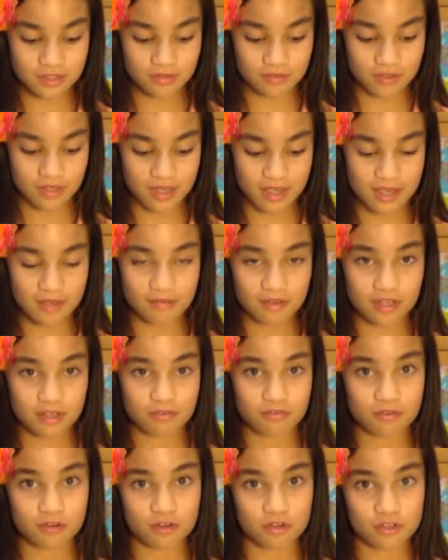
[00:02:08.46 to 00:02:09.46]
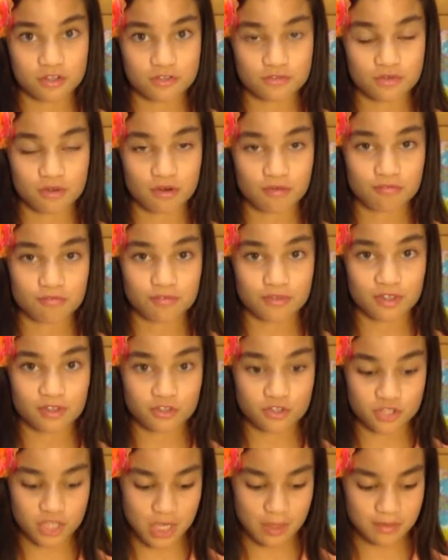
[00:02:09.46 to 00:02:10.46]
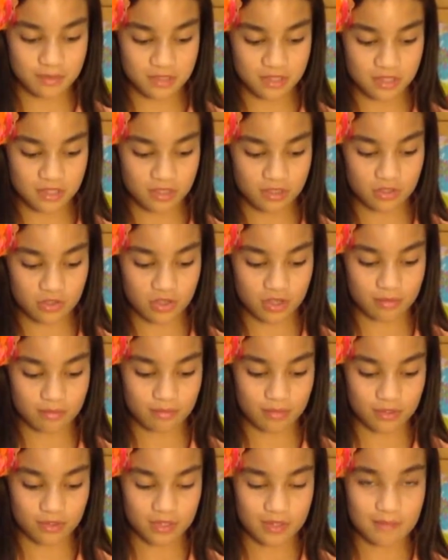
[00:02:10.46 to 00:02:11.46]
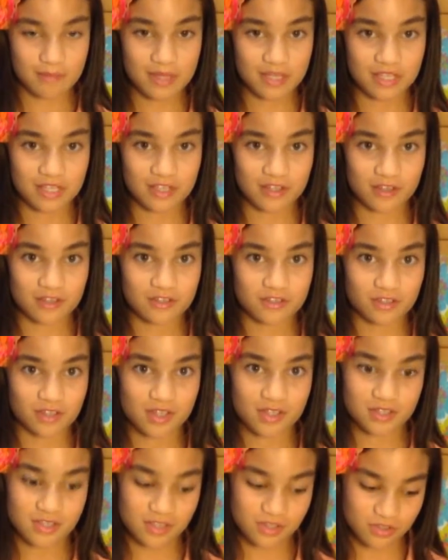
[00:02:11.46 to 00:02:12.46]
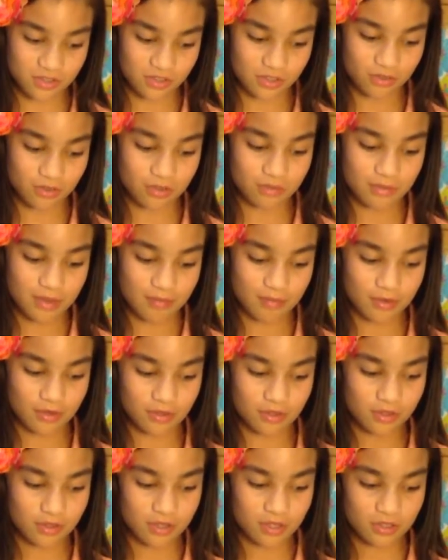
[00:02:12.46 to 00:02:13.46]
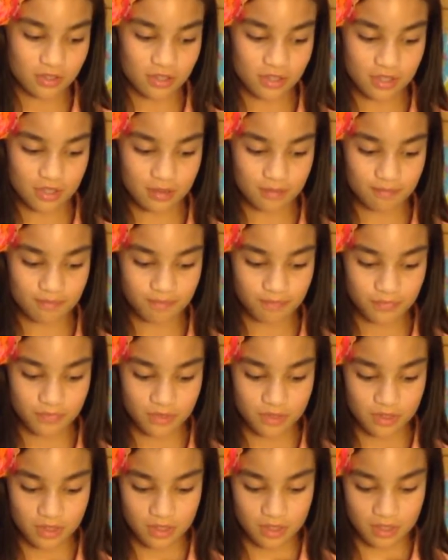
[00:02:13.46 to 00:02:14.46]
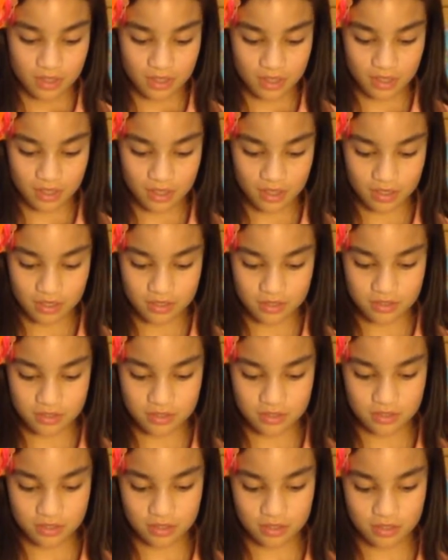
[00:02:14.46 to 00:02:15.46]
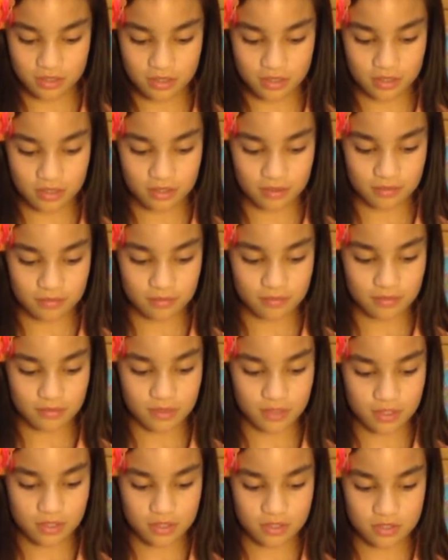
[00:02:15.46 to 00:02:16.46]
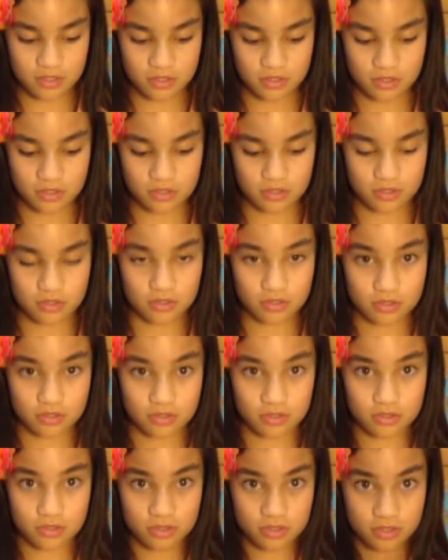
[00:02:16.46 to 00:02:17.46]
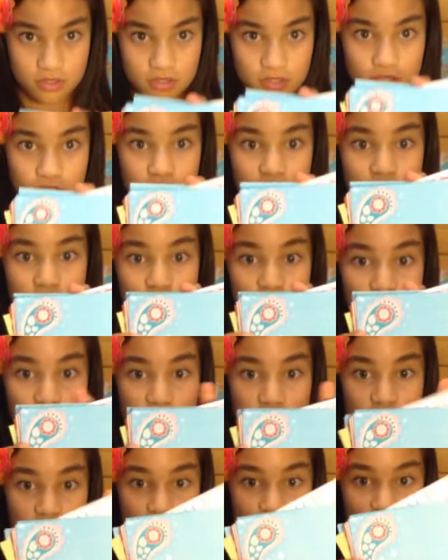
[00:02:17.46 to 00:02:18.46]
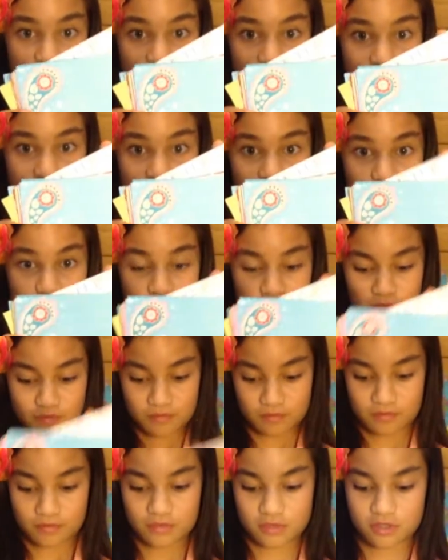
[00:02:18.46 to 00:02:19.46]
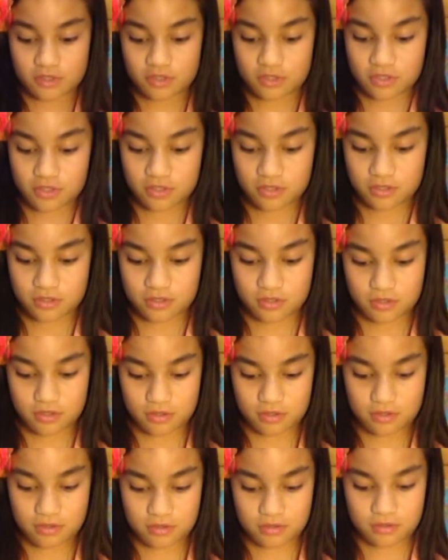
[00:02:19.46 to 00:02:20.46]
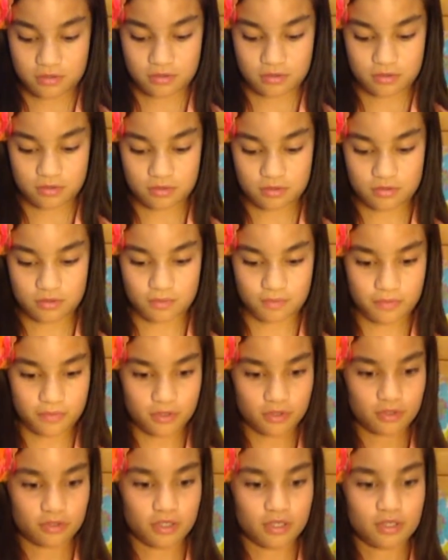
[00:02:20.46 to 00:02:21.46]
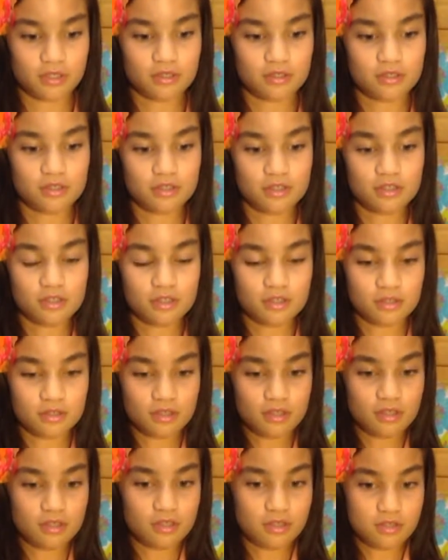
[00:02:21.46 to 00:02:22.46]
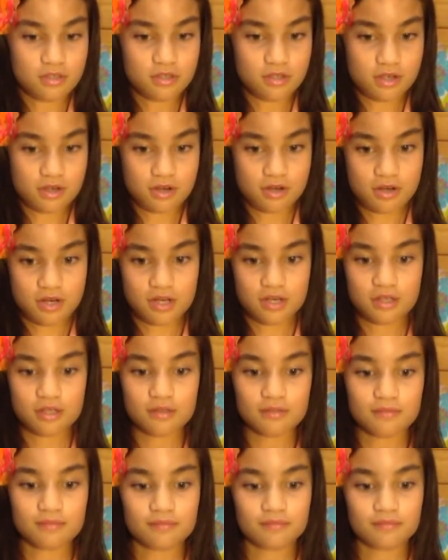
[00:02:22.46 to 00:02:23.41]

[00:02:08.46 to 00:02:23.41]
if they have any photos from field trips, you can put them in here so the teacher will remember them. And this is just things to write on. Just notebook thing that's decorated.